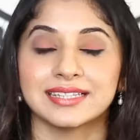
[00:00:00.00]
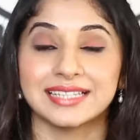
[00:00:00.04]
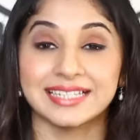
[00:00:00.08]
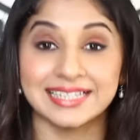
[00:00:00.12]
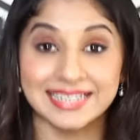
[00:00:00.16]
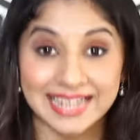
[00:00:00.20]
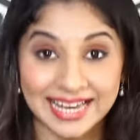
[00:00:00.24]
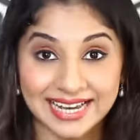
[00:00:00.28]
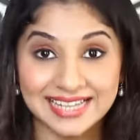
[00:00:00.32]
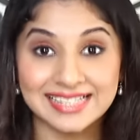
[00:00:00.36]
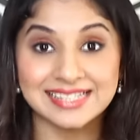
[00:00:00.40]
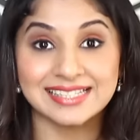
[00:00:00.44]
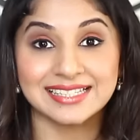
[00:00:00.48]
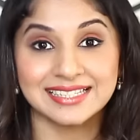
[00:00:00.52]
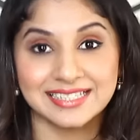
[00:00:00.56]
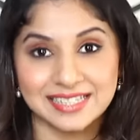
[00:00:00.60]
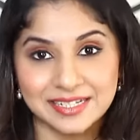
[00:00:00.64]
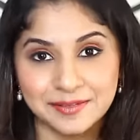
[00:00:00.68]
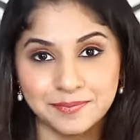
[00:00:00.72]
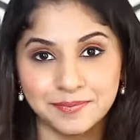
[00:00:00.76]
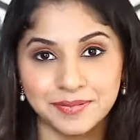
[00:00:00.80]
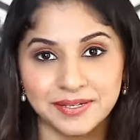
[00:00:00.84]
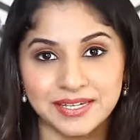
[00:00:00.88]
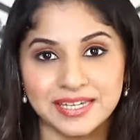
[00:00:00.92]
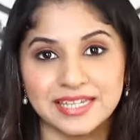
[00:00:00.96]
The next
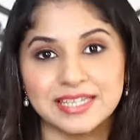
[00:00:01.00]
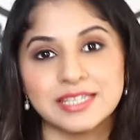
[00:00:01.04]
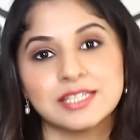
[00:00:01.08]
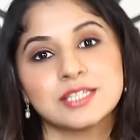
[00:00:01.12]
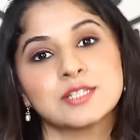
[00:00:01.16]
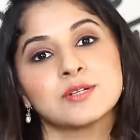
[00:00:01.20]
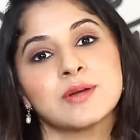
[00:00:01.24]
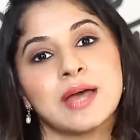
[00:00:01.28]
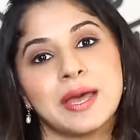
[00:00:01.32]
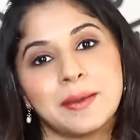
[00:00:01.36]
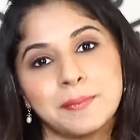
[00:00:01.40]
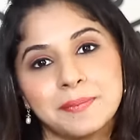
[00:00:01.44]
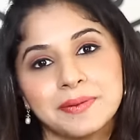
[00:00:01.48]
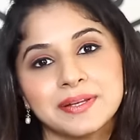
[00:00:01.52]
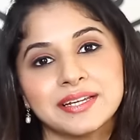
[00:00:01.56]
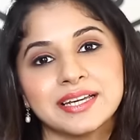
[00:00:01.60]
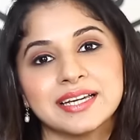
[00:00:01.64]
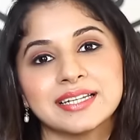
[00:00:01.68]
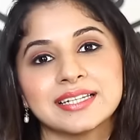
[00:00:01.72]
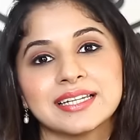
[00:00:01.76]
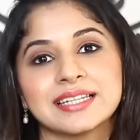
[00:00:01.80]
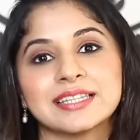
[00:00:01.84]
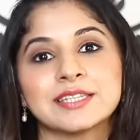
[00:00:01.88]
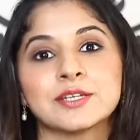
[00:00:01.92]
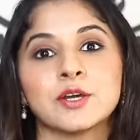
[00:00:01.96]
tip is to
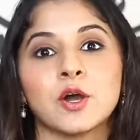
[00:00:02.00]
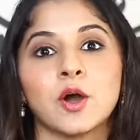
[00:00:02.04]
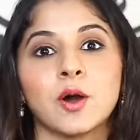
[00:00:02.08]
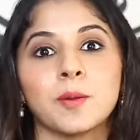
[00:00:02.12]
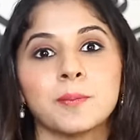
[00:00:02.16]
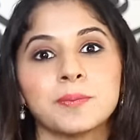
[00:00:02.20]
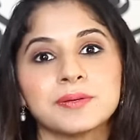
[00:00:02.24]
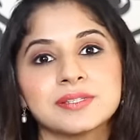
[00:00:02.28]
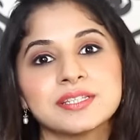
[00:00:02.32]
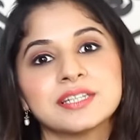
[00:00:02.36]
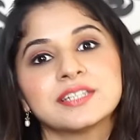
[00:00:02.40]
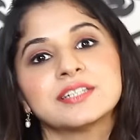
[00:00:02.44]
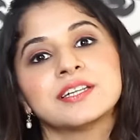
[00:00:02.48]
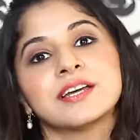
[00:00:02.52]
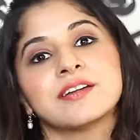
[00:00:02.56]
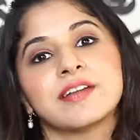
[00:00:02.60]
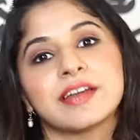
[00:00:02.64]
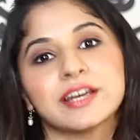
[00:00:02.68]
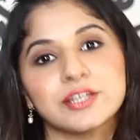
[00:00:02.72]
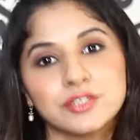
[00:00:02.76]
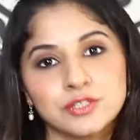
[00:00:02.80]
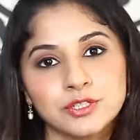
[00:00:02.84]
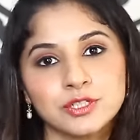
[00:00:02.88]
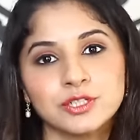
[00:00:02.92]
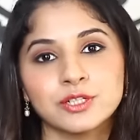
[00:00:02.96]
epilate in the opposite
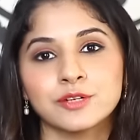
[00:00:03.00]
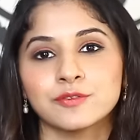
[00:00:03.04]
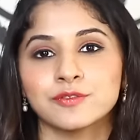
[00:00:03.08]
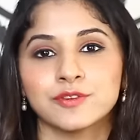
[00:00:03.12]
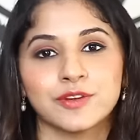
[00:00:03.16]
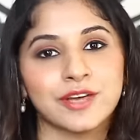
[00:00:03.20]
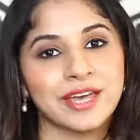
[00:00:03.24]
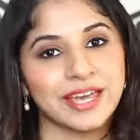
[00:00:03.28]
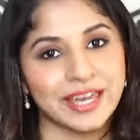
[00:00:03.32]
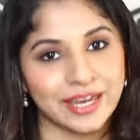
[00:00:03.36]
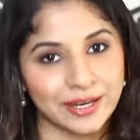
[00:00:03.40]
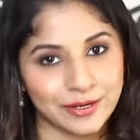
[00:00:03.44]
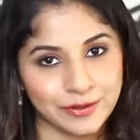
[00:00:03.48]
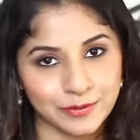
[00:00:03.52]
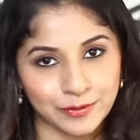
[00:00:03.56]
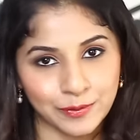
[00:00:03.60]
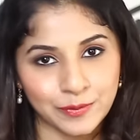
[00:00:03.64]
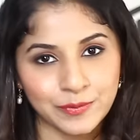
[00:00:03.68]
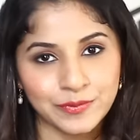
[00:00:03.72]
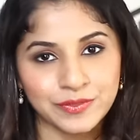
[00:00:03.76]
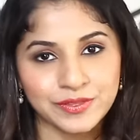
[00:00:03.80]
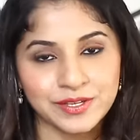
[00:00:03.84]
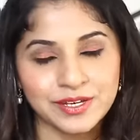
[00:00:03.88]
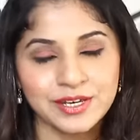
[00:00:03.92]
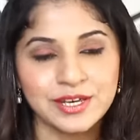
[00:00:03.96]
direction of your hair
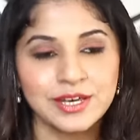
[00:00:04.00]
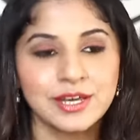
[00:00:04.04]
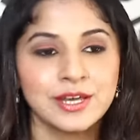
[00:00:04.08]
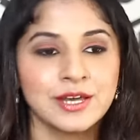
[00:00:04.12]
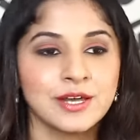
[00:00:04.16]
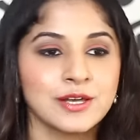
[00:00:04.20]
growth.